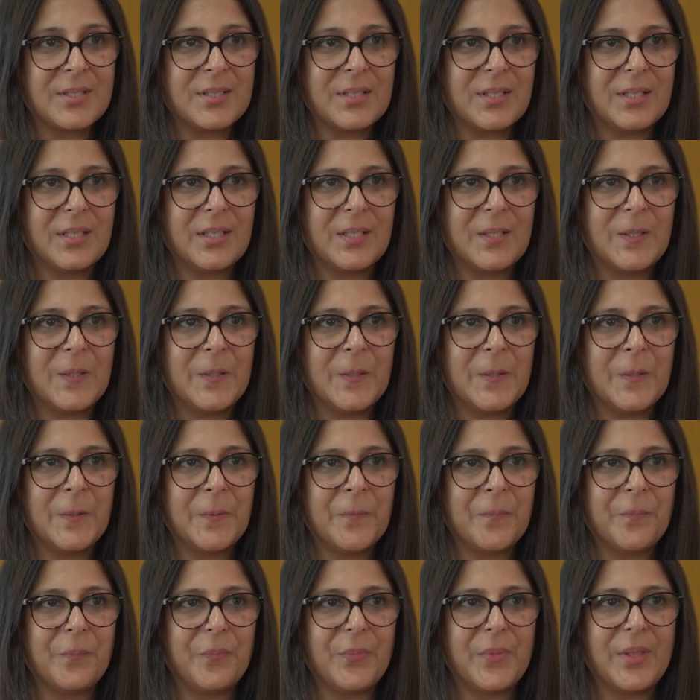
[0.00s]

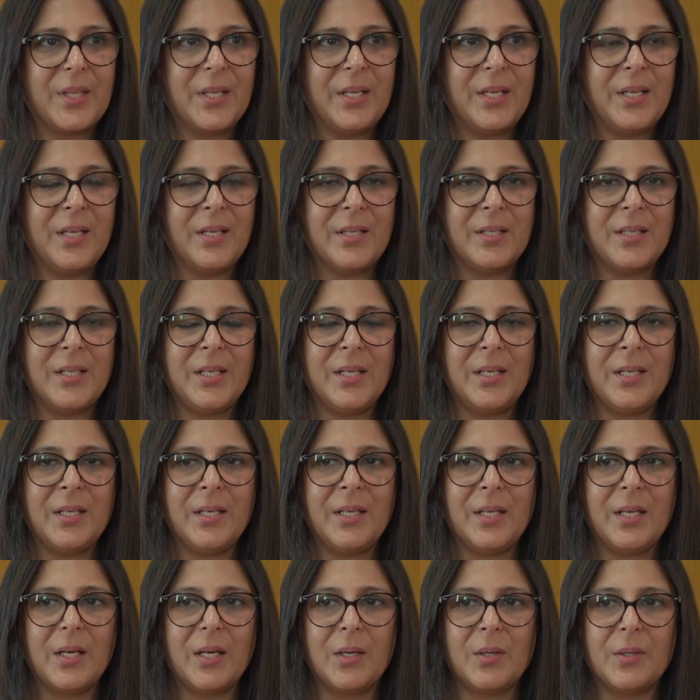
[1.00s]

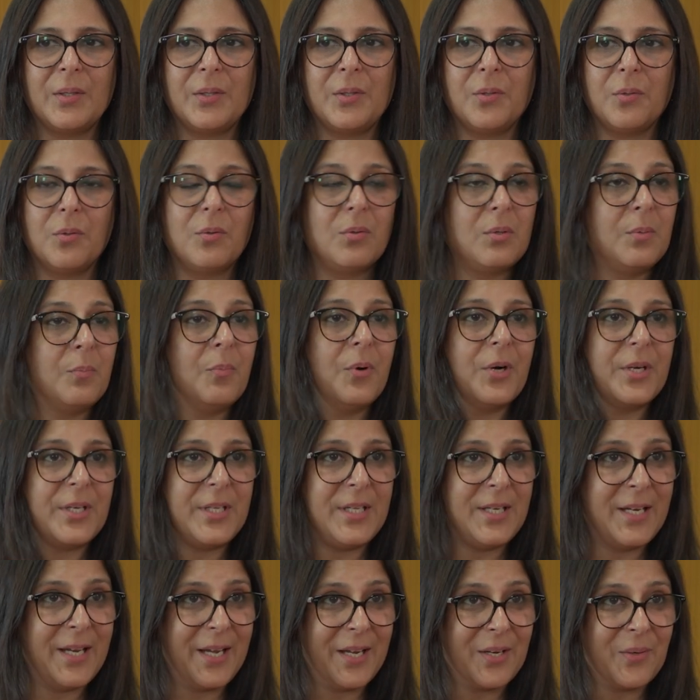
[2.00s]
the whole
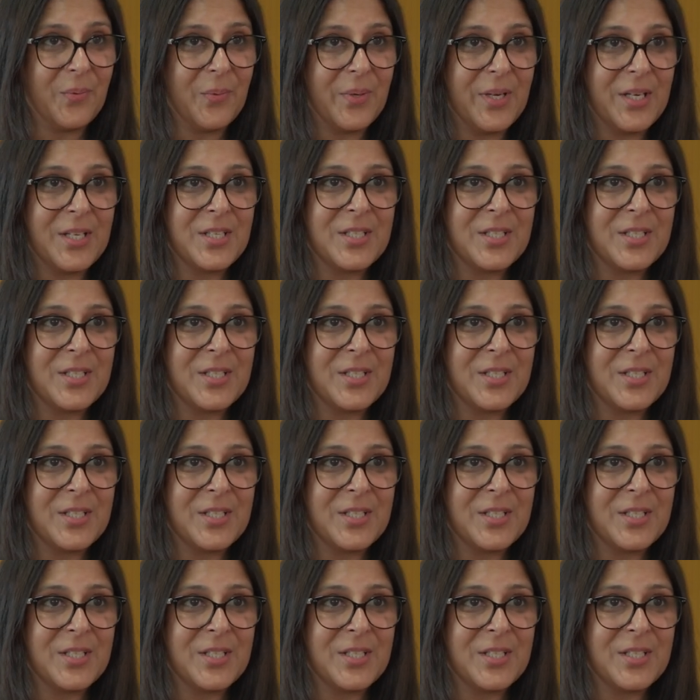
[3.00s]
body language.